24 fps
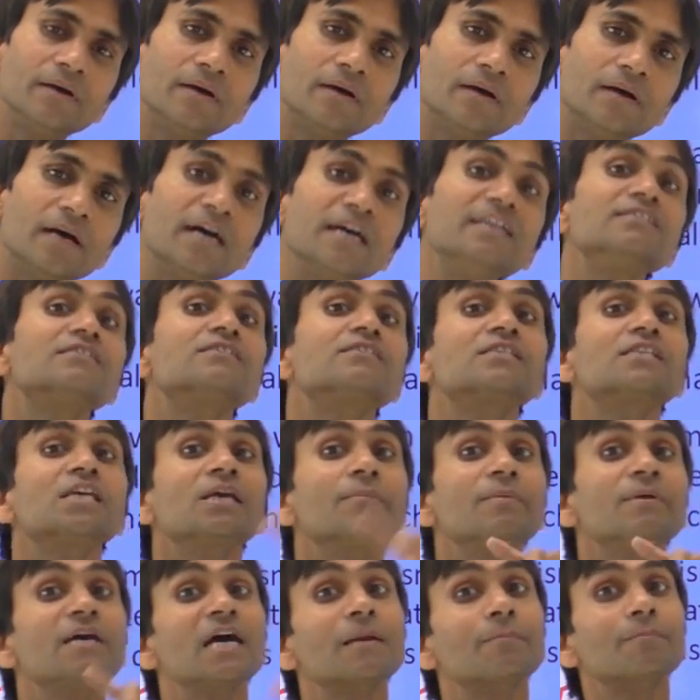and
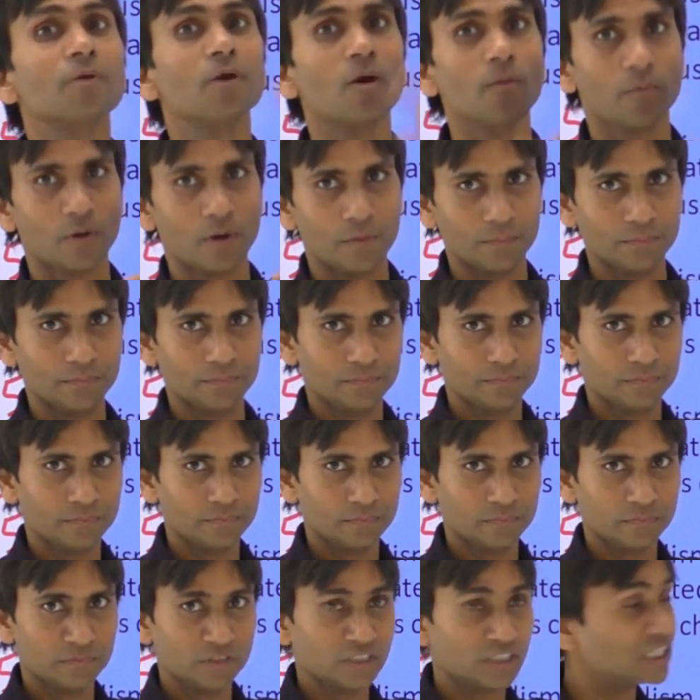severe problem,
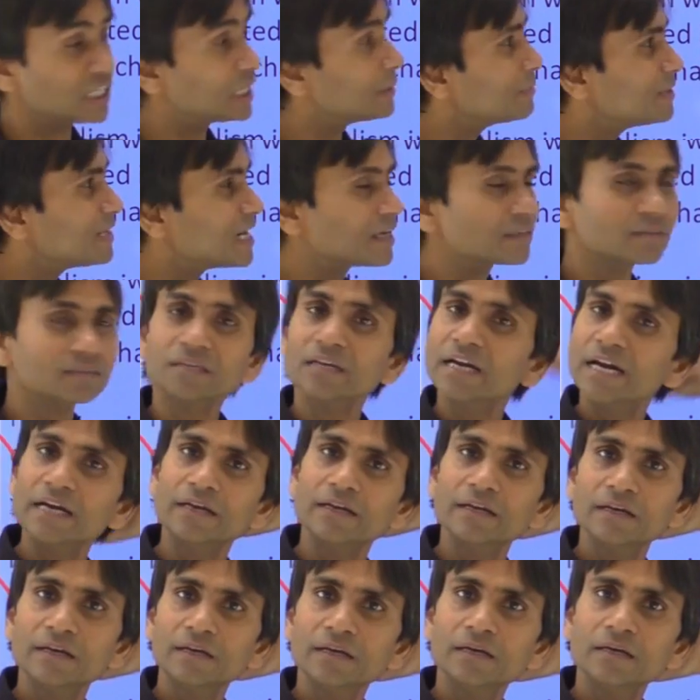severe threat,
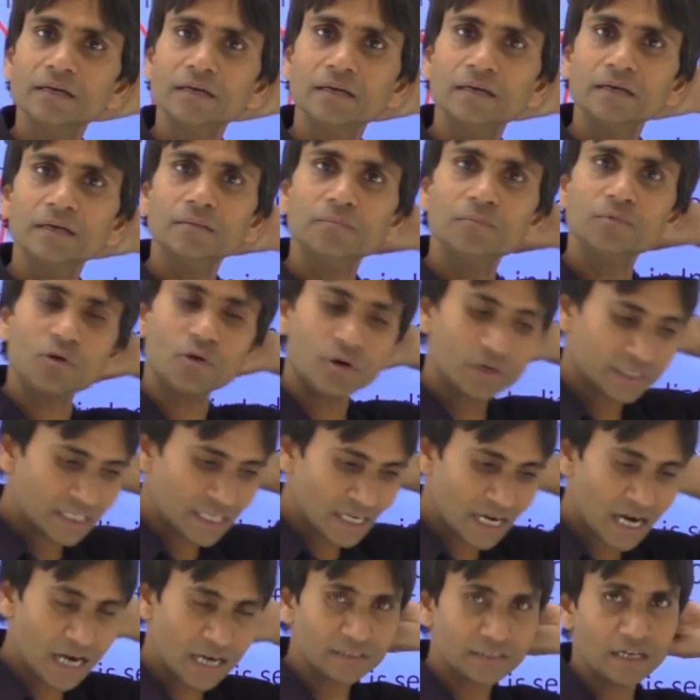because
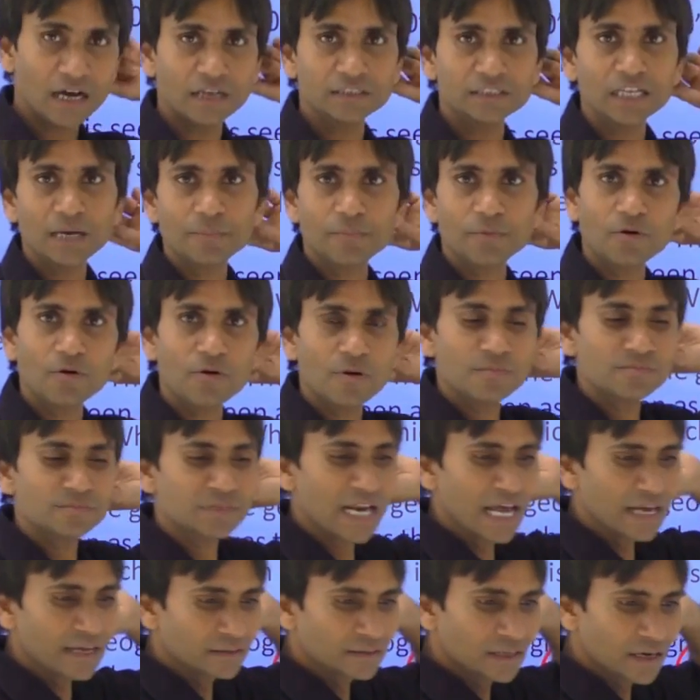there are the other problems
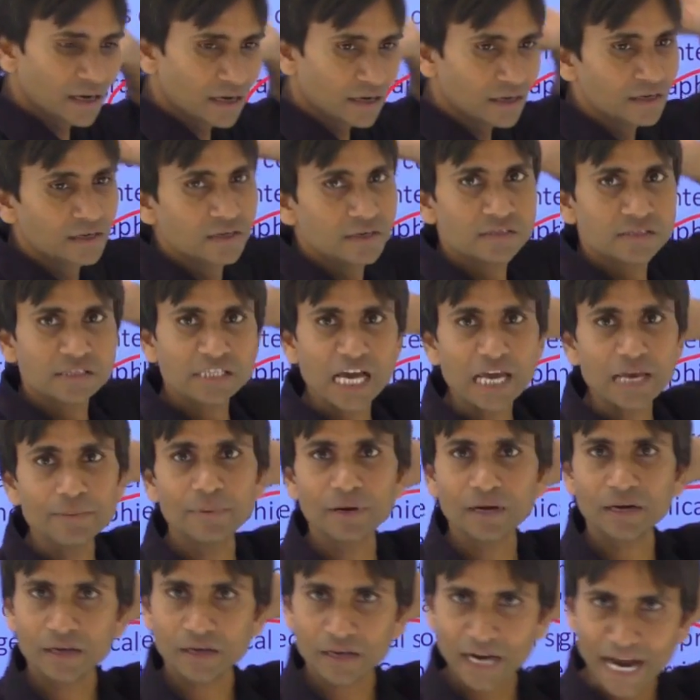like the
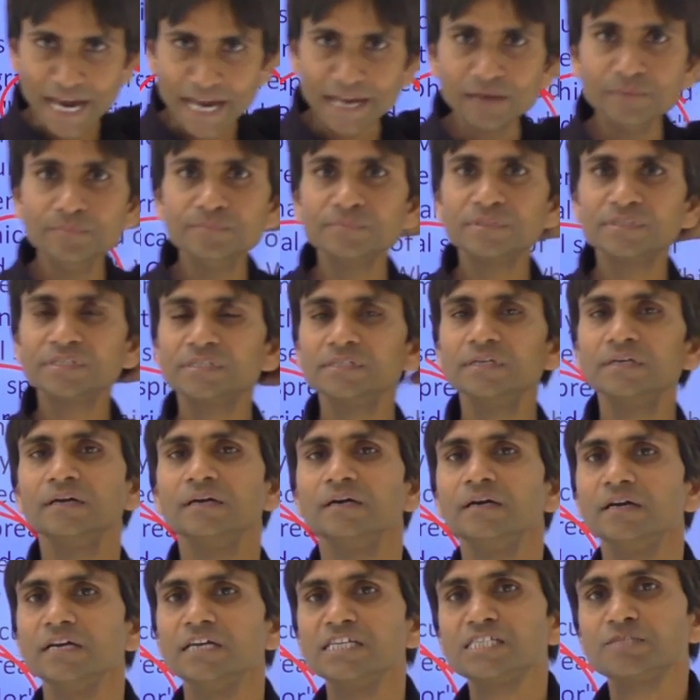cyber crimes,
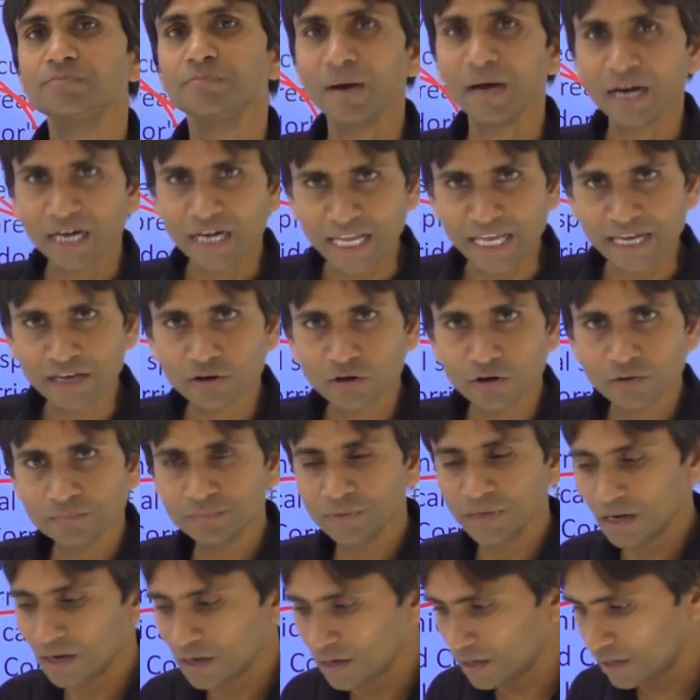smuggling of
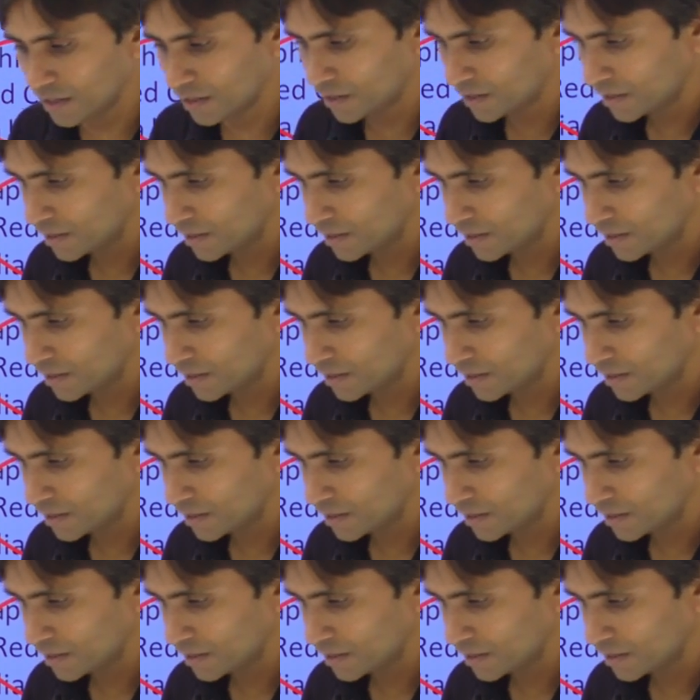the